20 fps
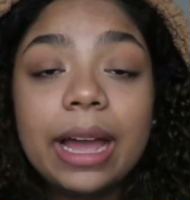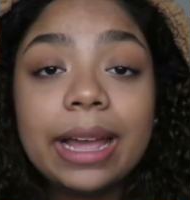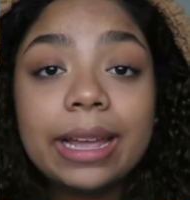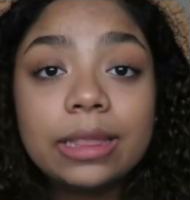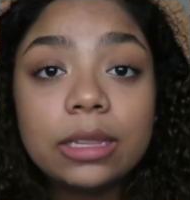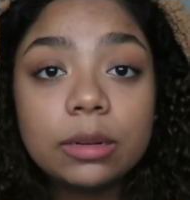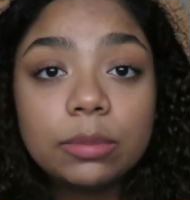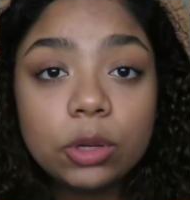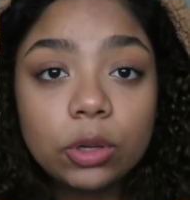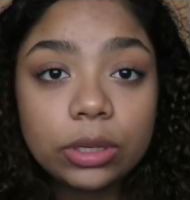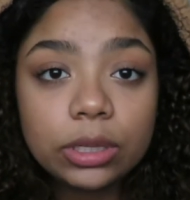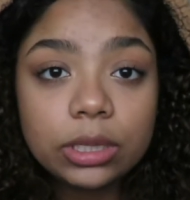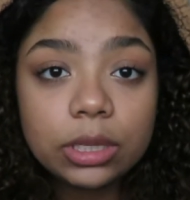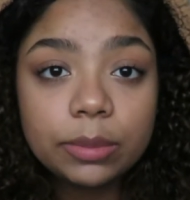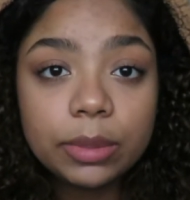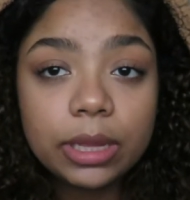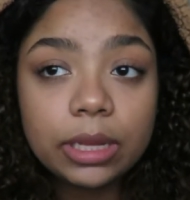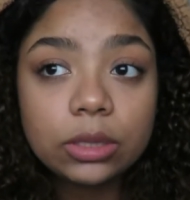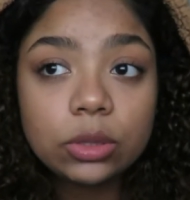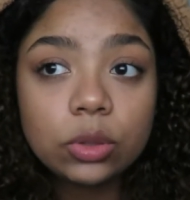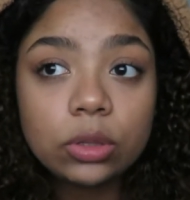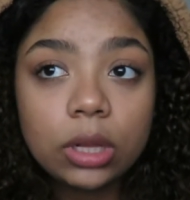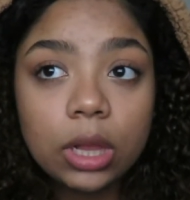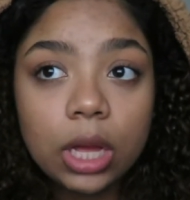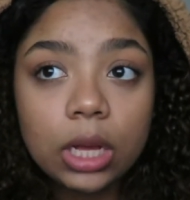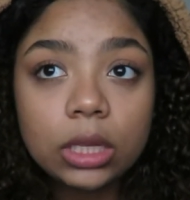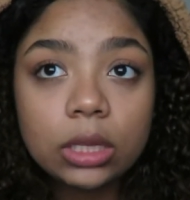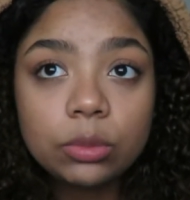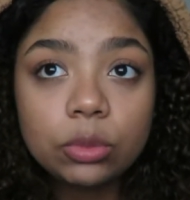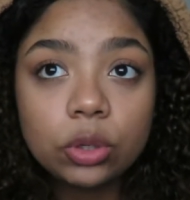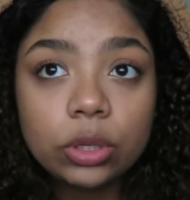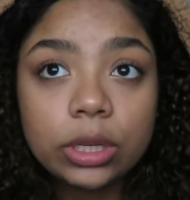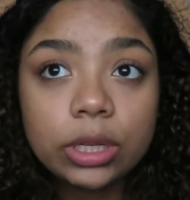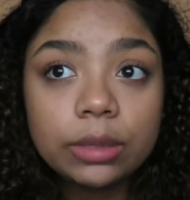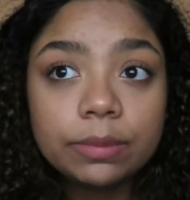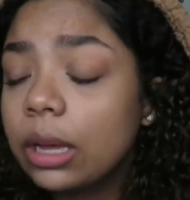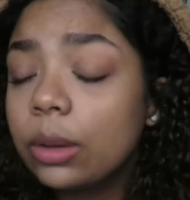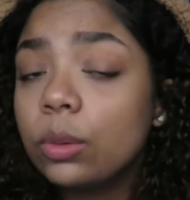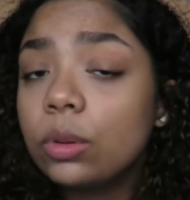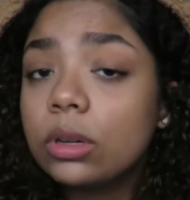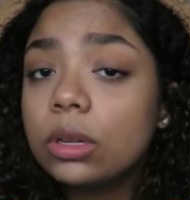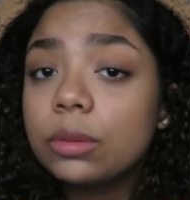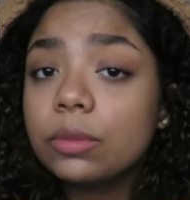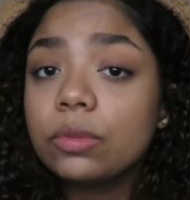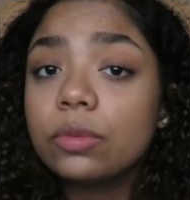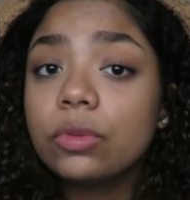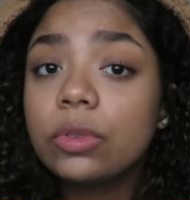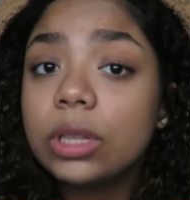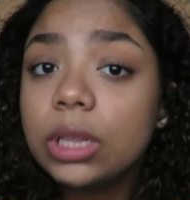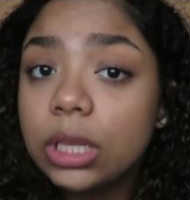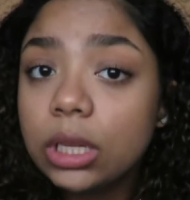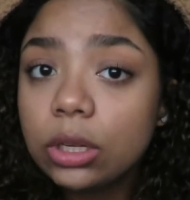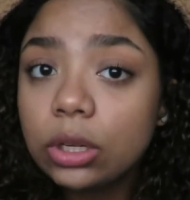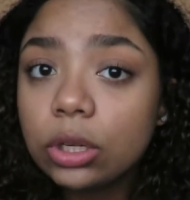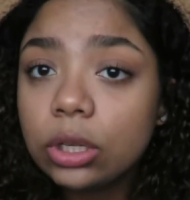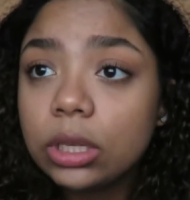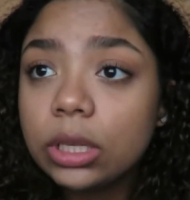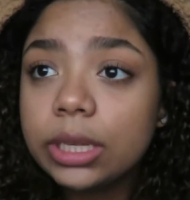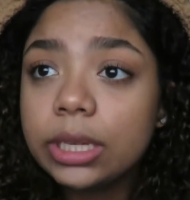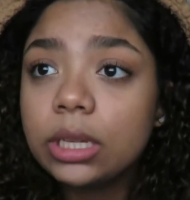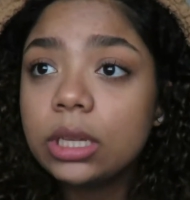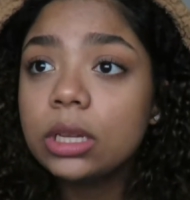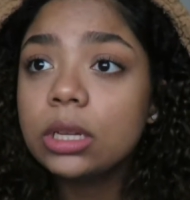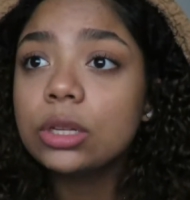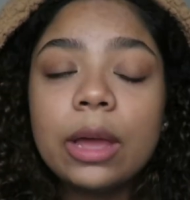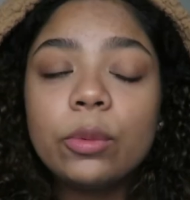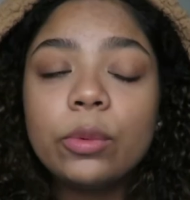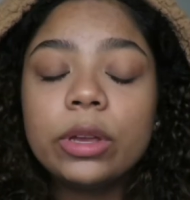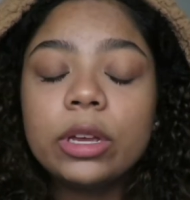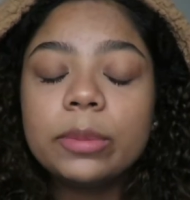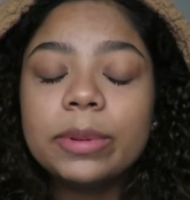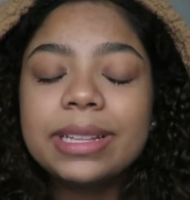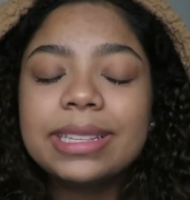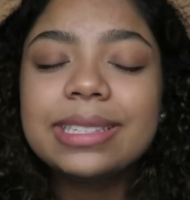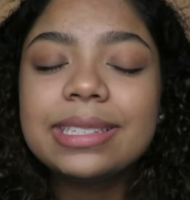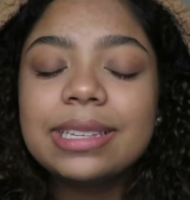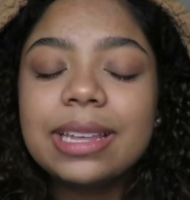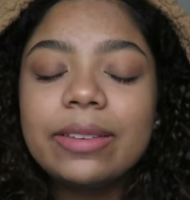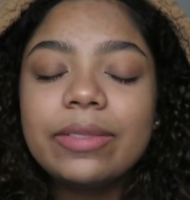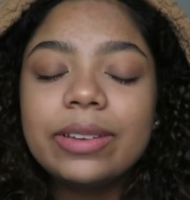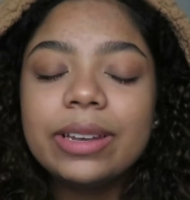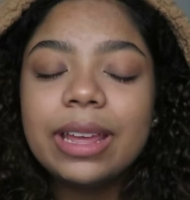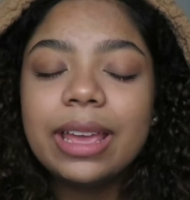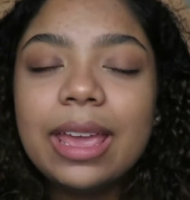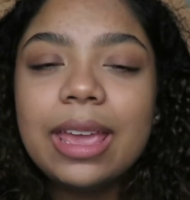I ended up going to sleep at like 2 o'clock in the morning. I woke up really early. I wake up at 7